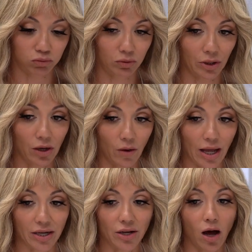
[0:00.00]

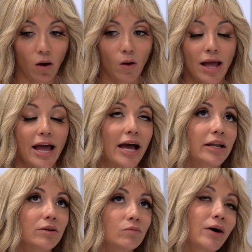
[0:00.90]
and no.
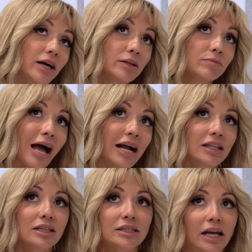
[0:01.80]
But back
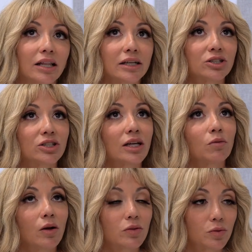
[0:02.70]
in the day, just saying
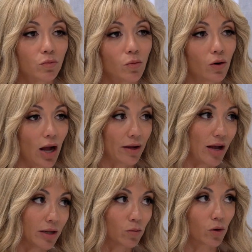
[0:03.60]
when I've
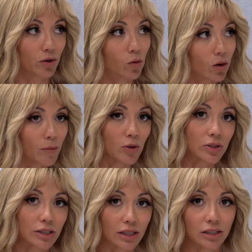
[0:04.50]
had more normal
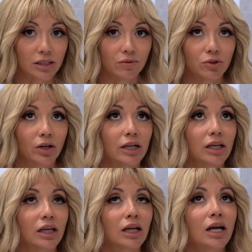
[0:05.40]
stints of
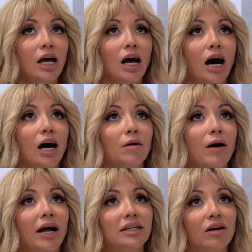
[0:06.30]
drinking,
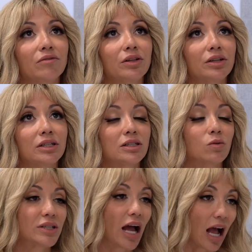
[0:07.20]
I definitely
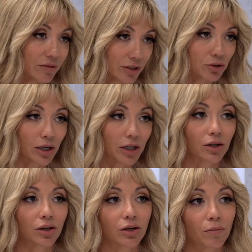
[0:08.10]
still was a heavy
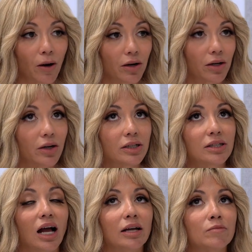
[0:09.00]
drinker, partier at
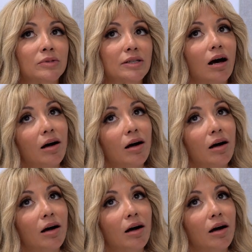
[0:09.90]
times.